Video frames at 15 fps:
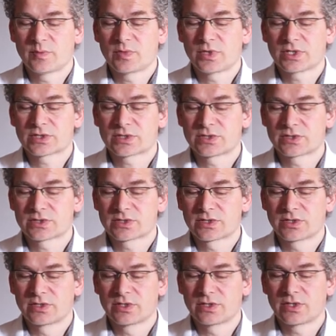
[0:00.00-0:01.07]

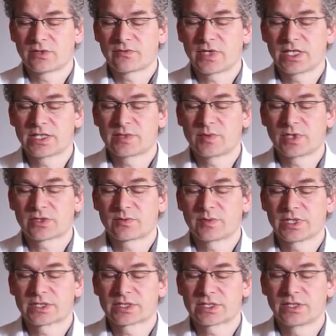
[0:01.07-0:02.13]
Particles of 80
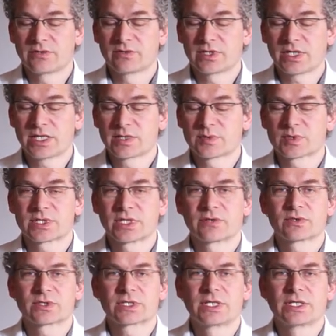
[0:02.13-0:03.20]
micrometers, even 90%
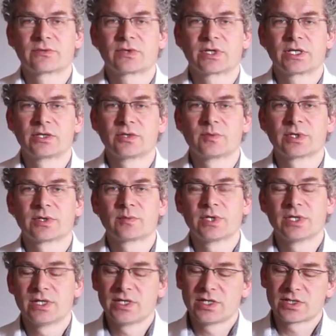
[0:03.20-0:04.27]
was cleaned for aluminum.
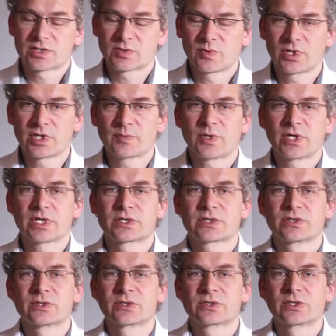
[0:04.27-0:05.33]
Smaller
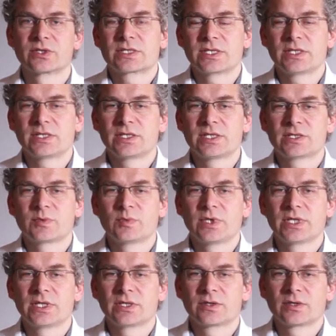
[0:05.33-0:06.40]
particles still need to
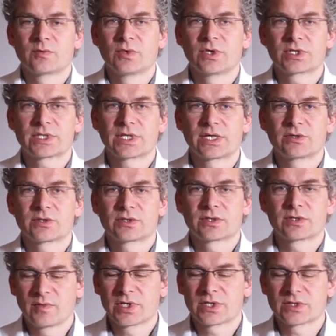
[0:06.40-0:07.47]
be worked out
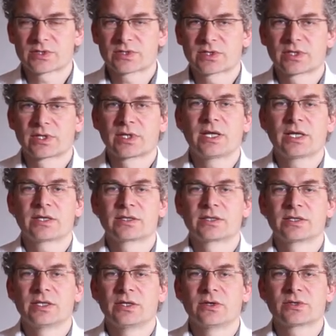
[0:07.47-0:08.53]
because that
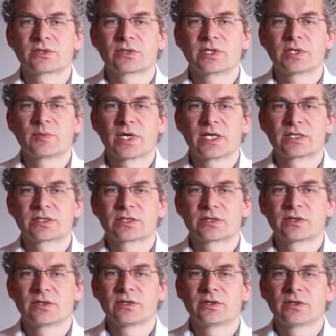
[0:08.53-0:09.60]
also depends
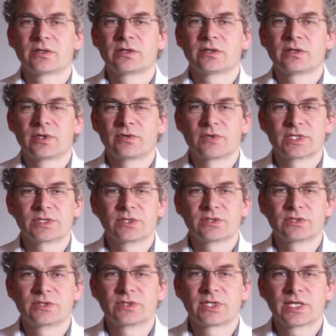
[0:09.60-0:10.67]
on the
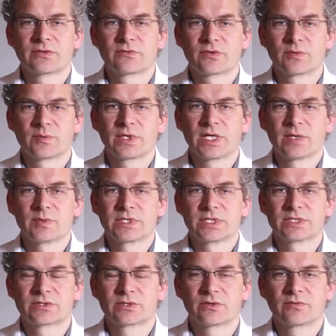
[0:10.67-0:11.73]
results you get from the imaging
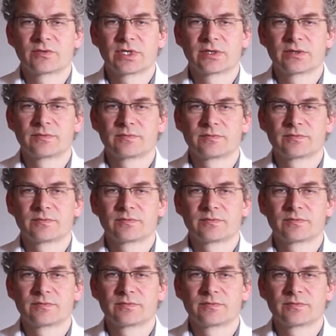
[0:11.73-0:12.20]
software.